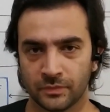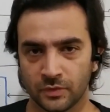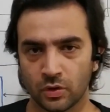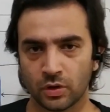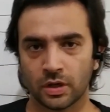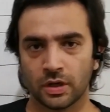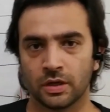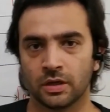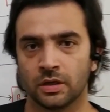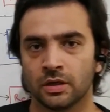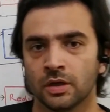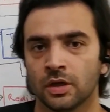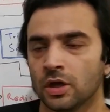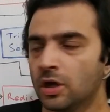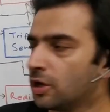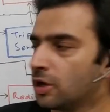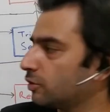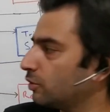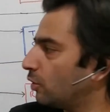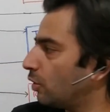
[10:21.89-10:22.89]
Okay,
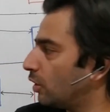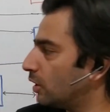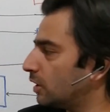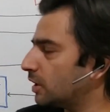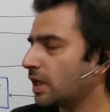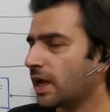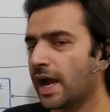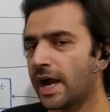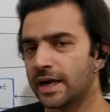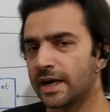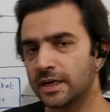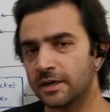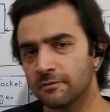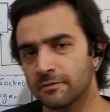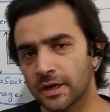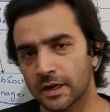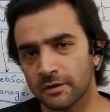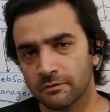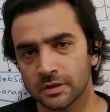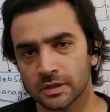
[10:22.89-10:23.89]
so all the active
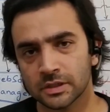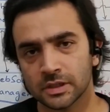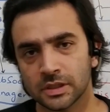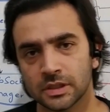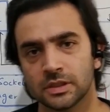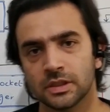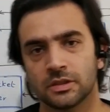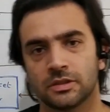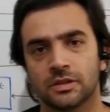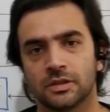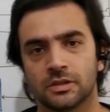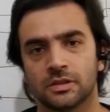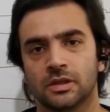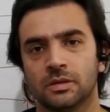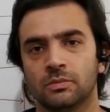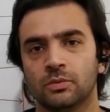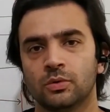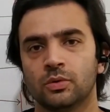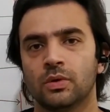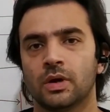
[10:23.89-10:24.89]
drivers in the
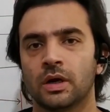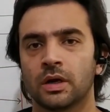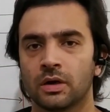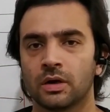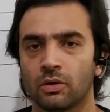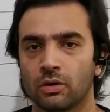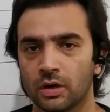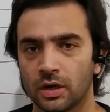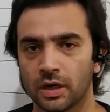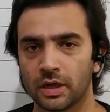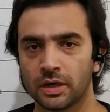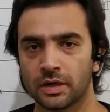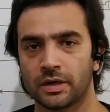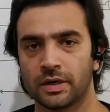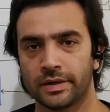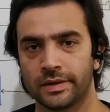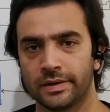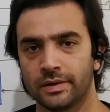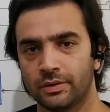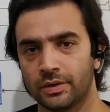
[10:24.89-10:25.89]
system who are online
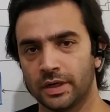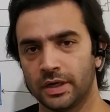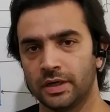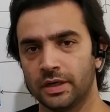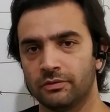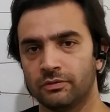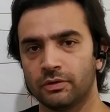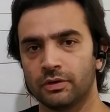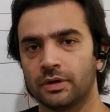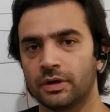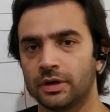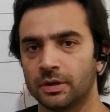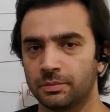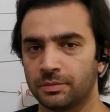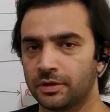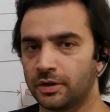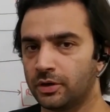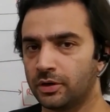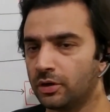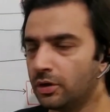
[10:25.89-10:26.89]
right now ready for trips
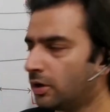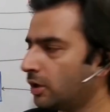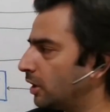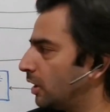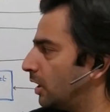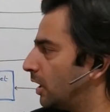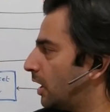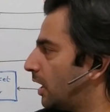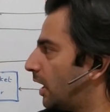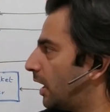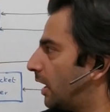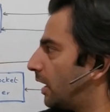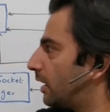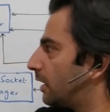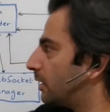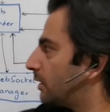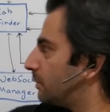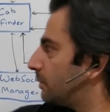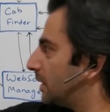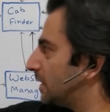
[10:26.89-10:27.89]
and all
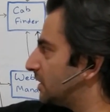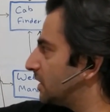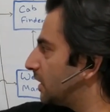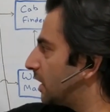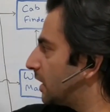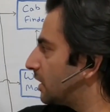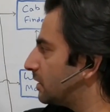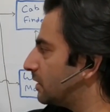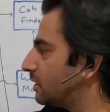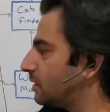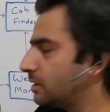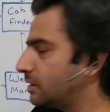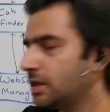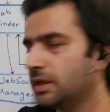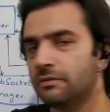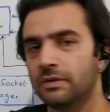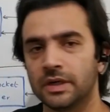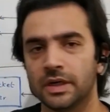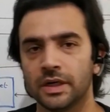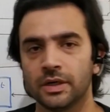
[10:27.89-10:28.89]
are mentioned as
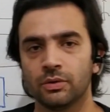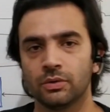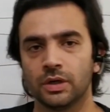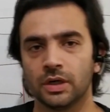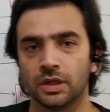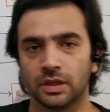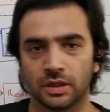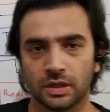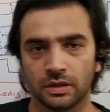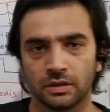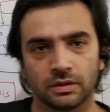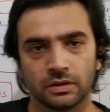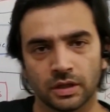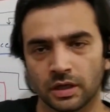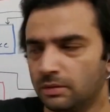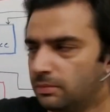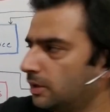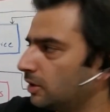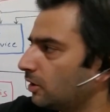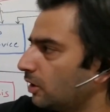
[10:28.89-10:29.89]
D1, D2, D3. There
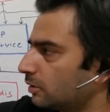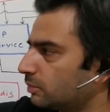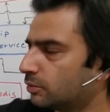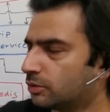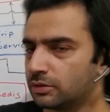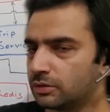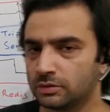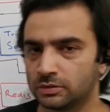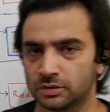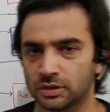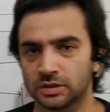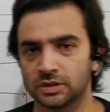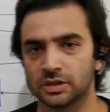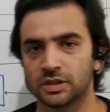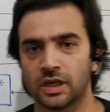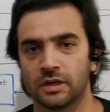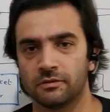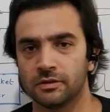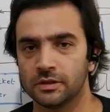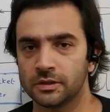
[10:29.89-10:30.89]
will be a lot more such
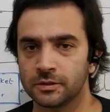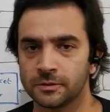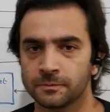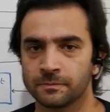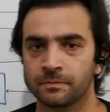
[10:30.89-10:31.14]
drivers.